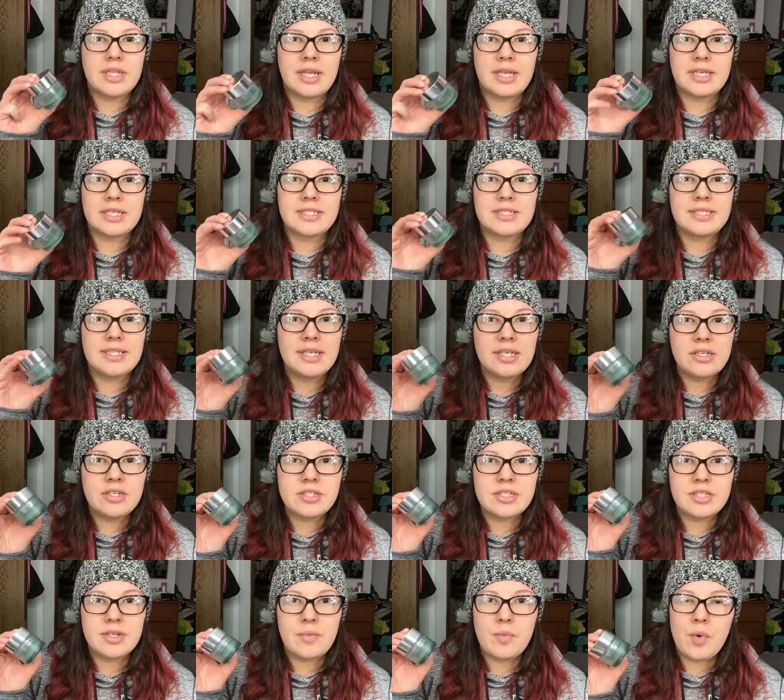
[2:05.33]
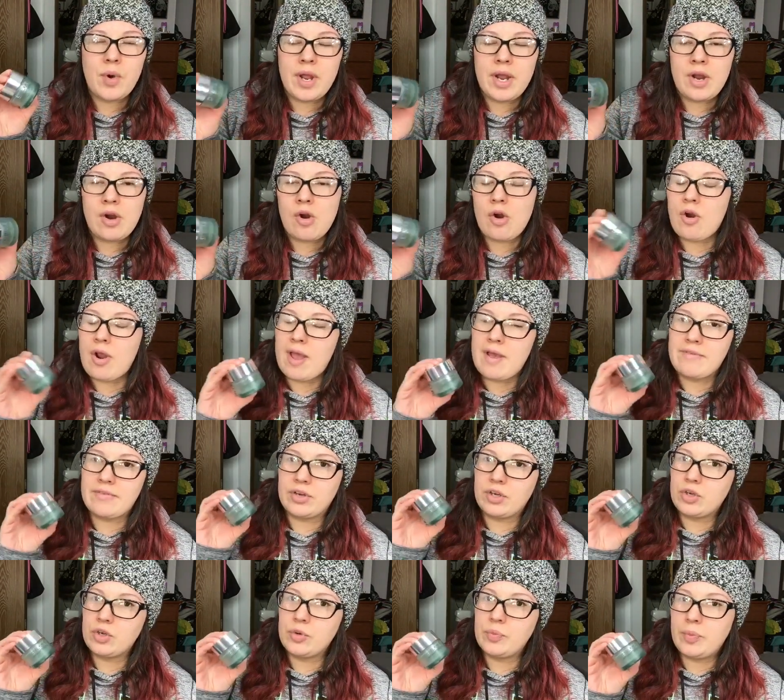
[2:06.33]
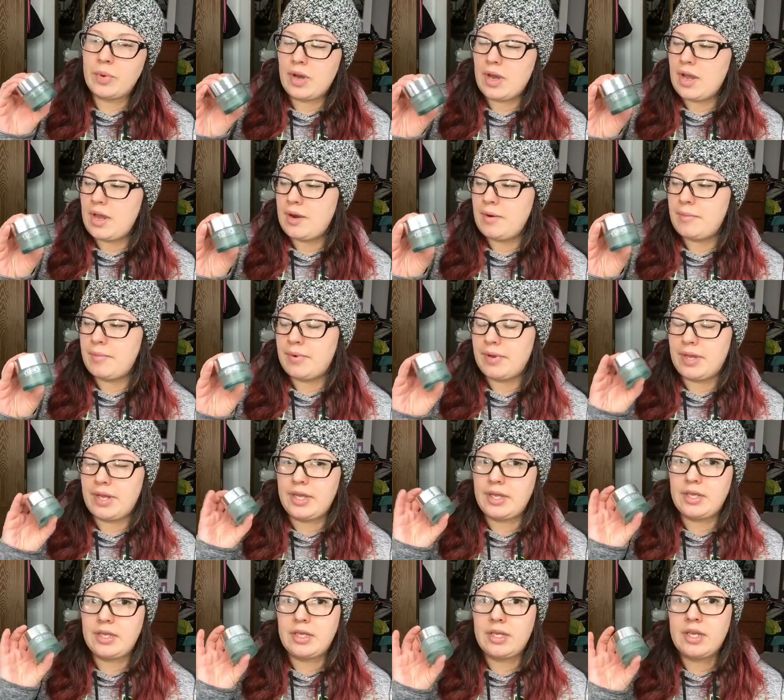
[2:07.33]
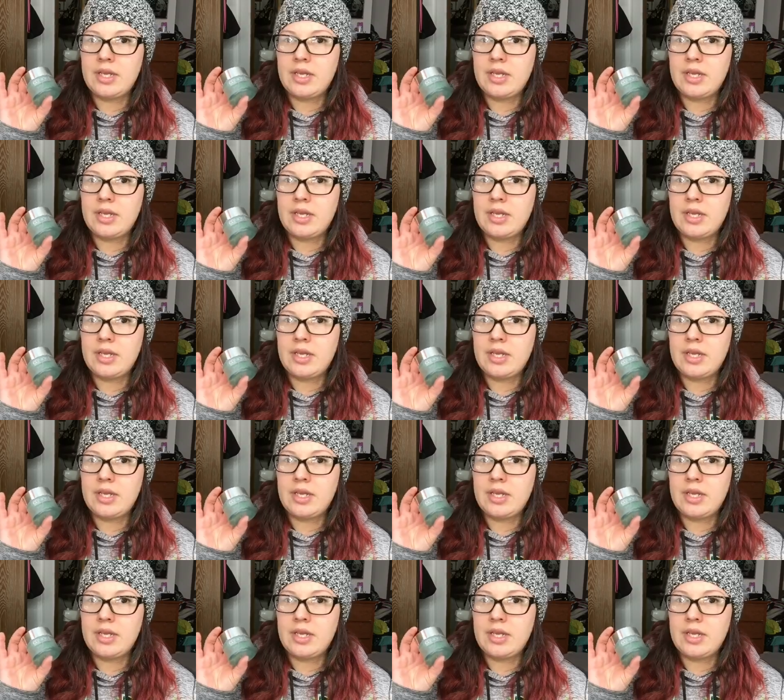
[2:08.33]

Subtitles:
like a sale somewhere or I have a coupon, but